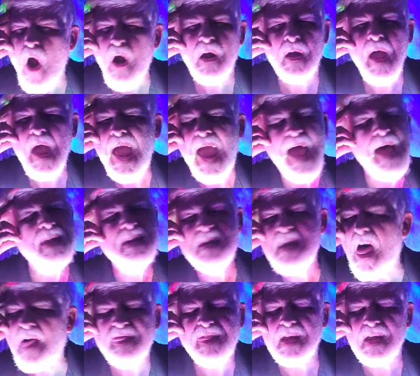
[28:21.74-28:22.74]
Ark had
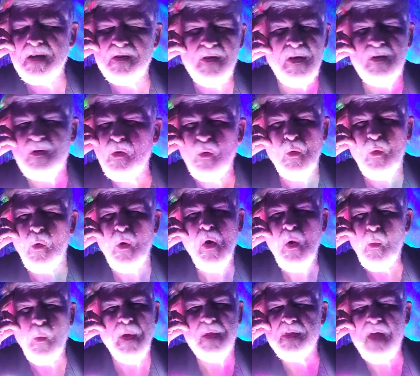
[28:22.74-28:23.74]
nothing to do
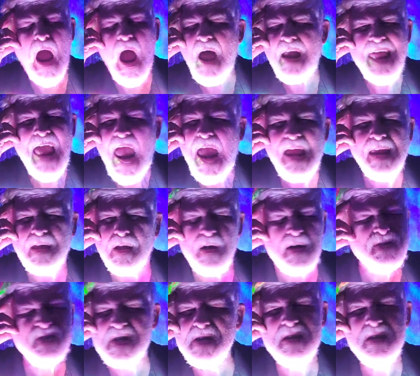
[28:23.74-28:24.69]
with God hating us.